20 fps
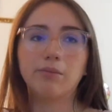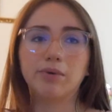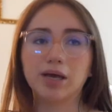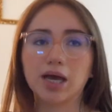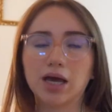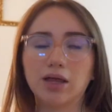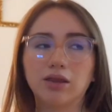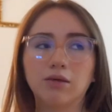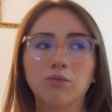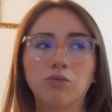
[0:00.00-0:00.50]
But
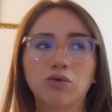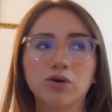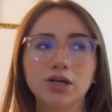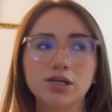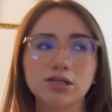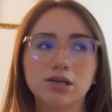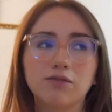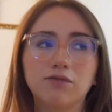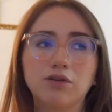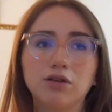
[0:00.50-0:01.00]
yeah, in the
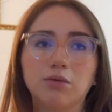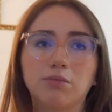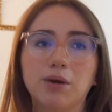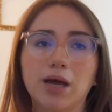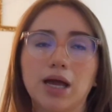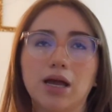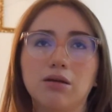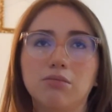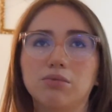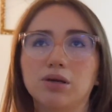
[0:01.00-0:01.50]
mornings I feel the
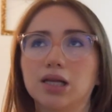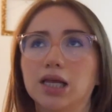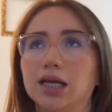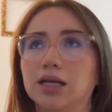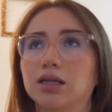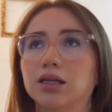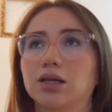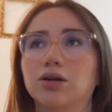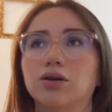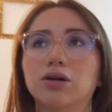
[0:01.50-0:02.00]
pain, but
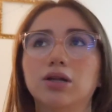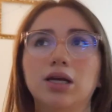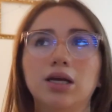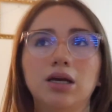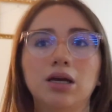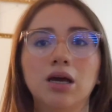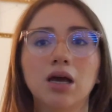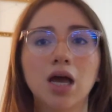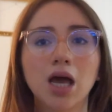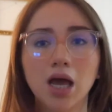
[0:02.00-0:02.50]
like
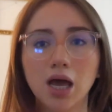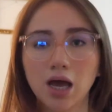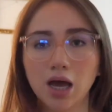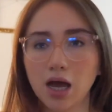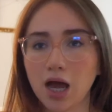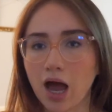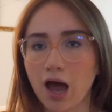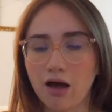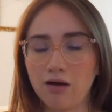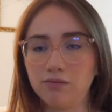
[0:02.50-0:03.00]
literally
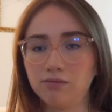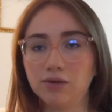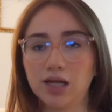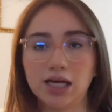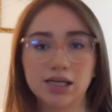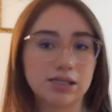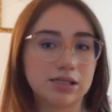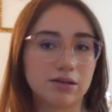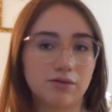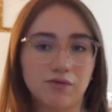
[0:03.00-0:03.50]
at
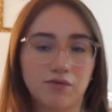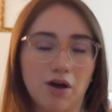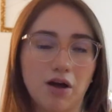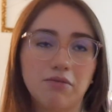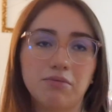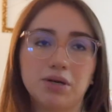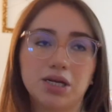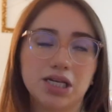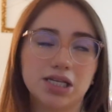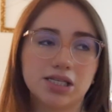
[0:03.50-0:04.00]
less than
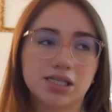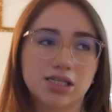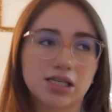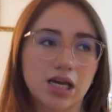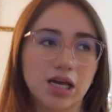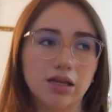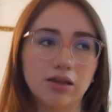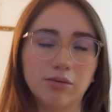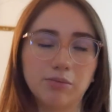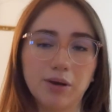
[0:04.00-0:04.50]
5 minutes,
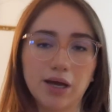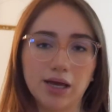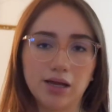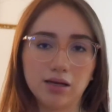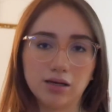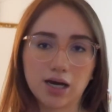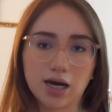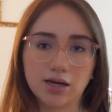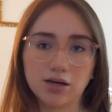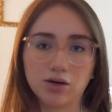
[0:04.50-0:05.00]
the pain
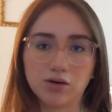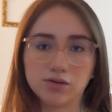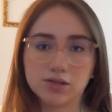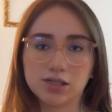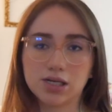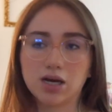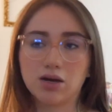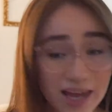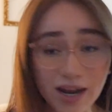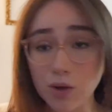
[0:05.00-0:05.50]
kind of goes
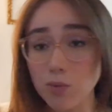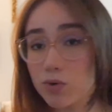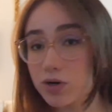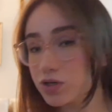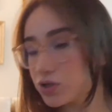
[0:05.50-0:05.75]
down. And I want to